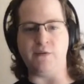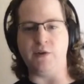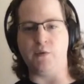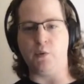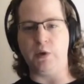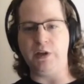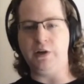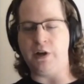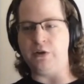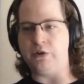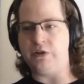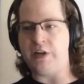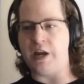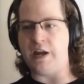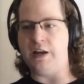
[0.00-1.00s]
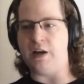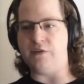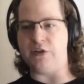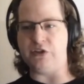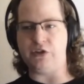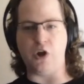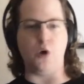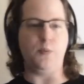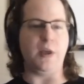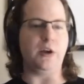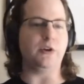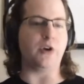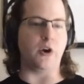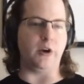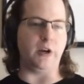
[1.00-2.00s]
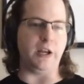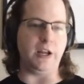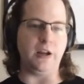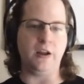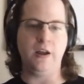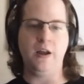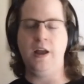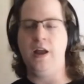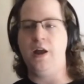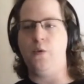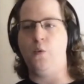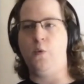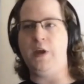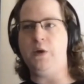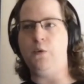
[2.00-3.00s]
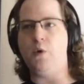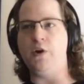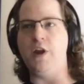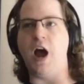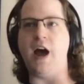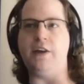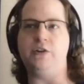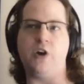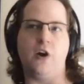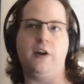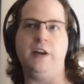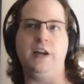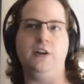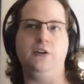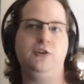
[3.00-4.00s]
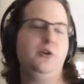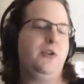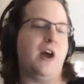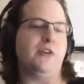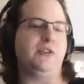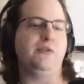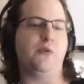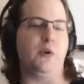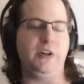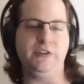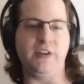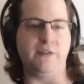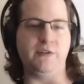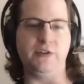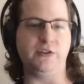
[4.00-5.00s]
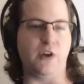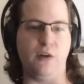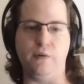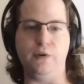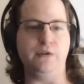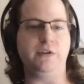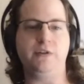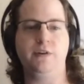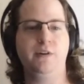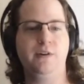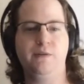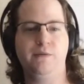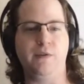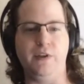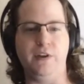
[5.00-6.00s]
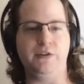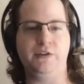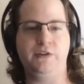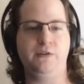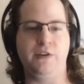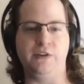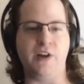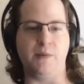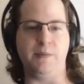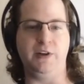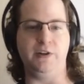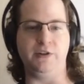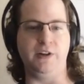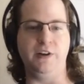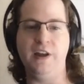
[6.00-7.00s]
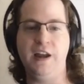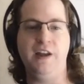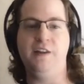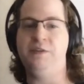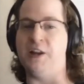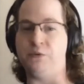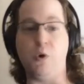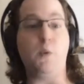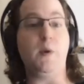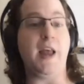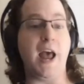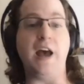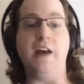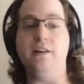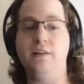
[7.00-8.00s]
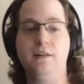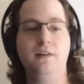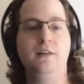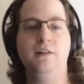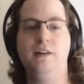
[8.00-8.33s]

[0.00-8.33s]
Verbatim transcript: you have to have a really good understanding of the scope that you're targeting. We were not targeting 2047 solvers for this, this competition. That's what we had.